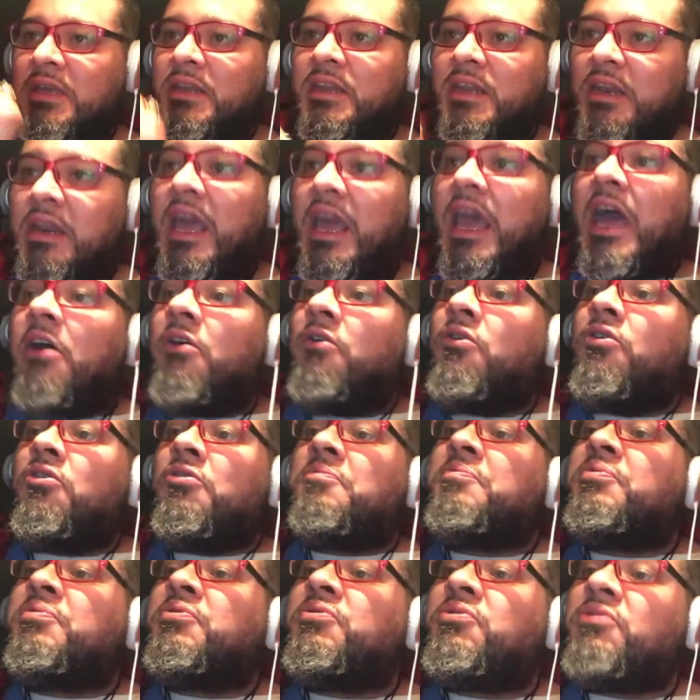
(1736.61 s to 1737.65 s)
in the now
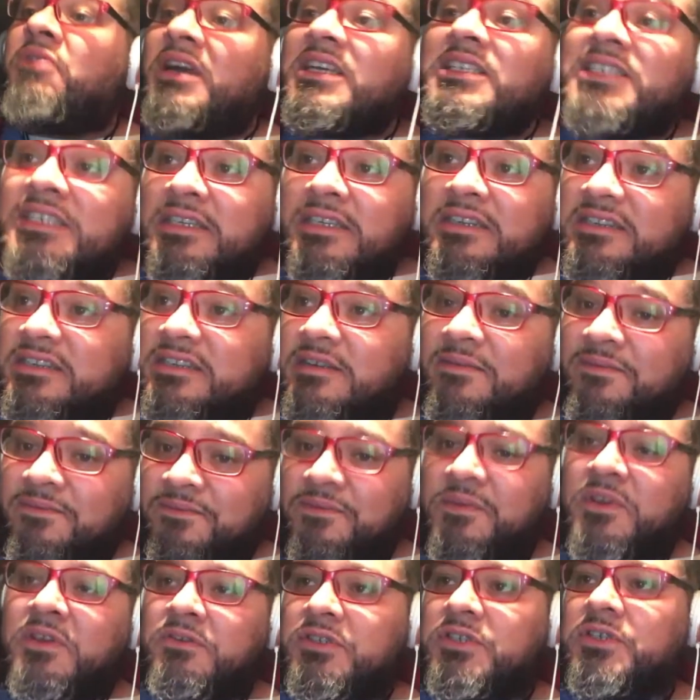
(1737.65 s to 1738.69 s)
or present
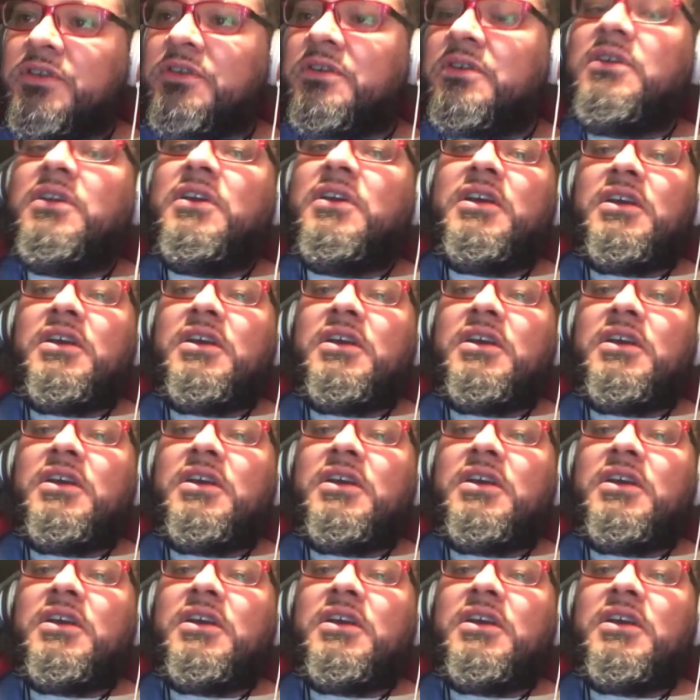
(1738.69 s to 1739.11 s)
future,